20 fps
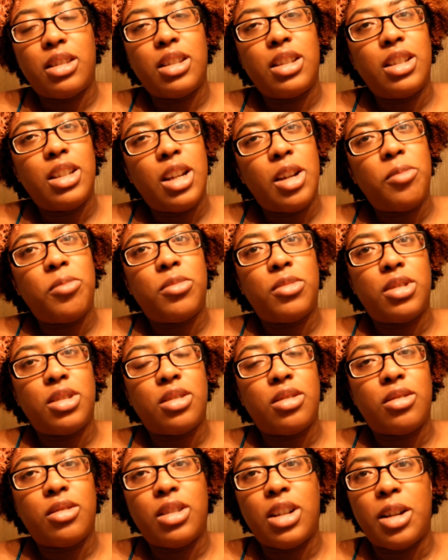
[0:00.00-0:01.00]
think it happened. It
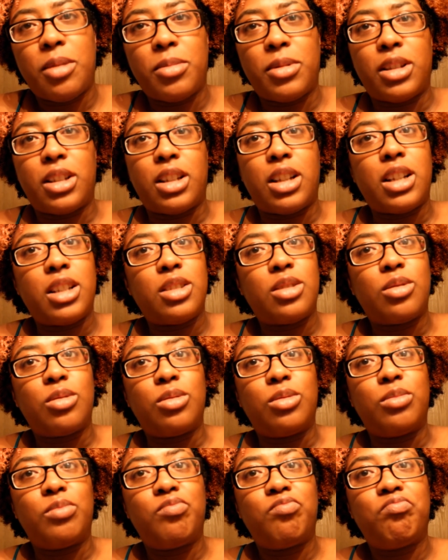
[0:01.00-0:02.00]
started happening in high
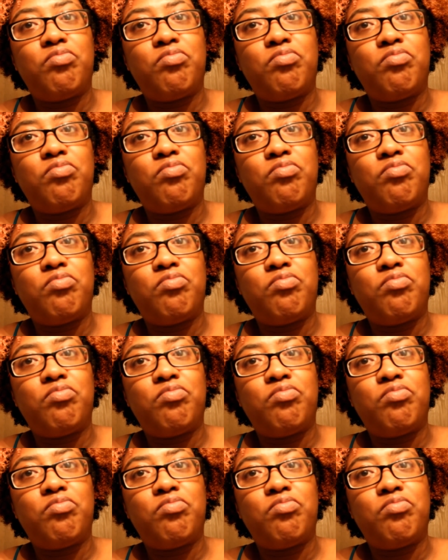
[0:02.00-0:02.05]
school.